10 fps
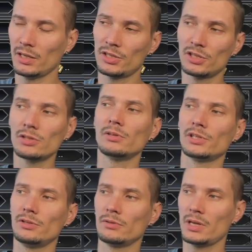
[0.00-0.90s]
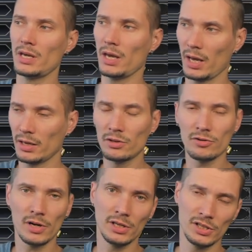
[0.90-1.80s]
as soon as you can,
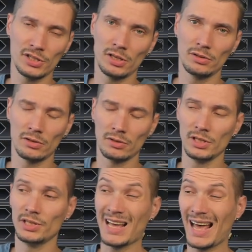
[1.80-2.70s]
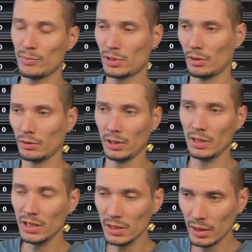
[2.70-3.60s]
trading center is absolutely
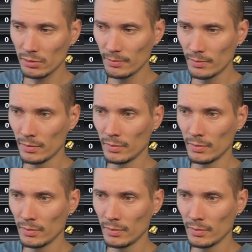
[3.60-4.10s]
needed.